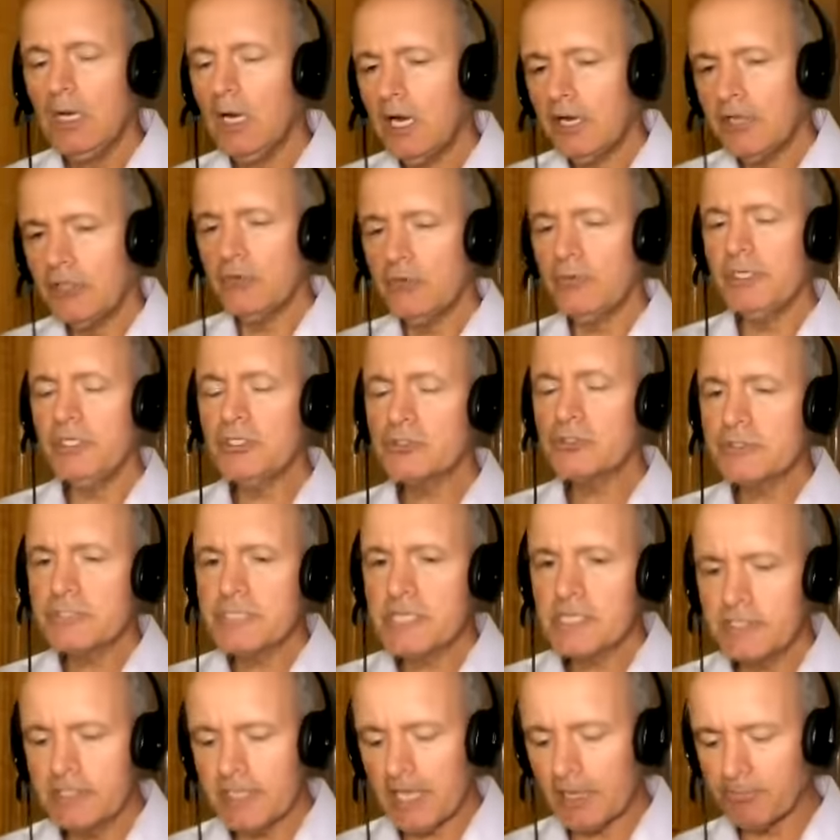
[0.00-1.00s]
Are you
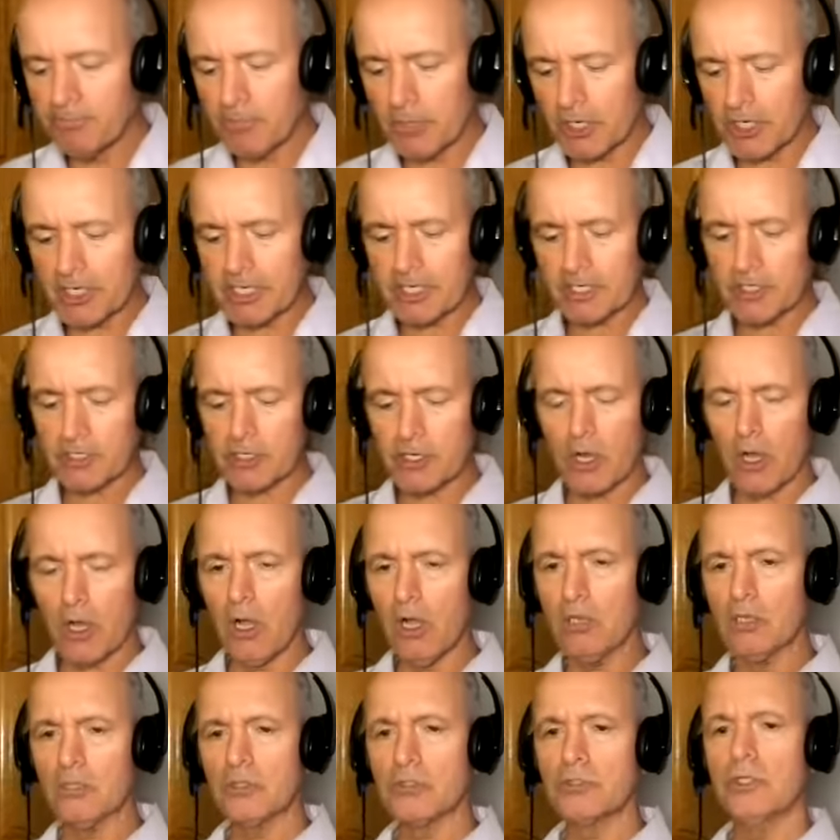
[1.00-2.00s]
interested in that market at
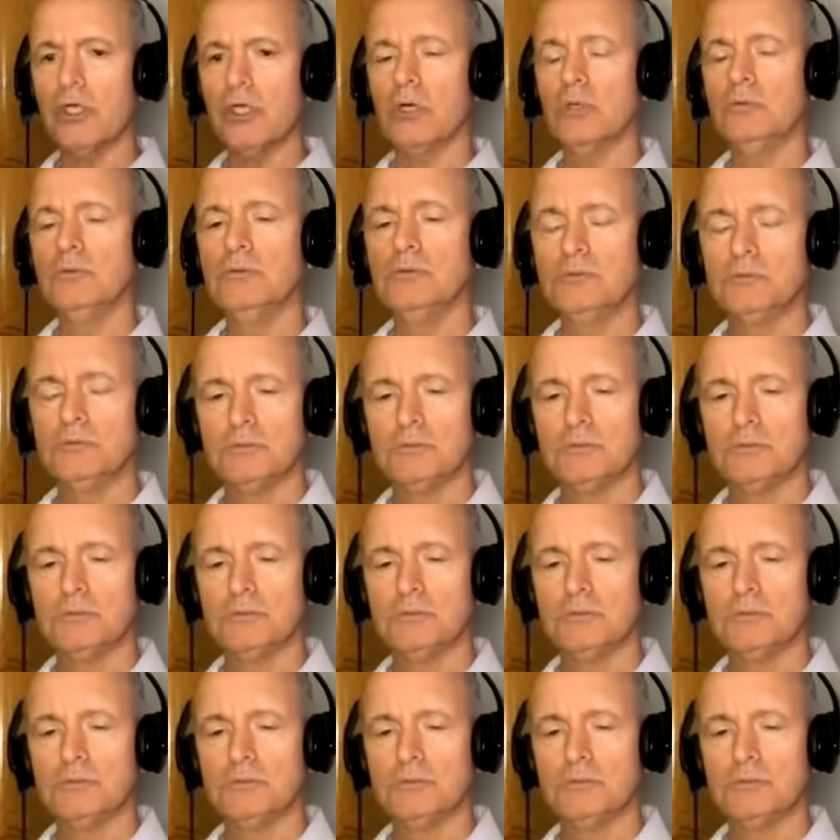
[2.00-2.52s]
all or no?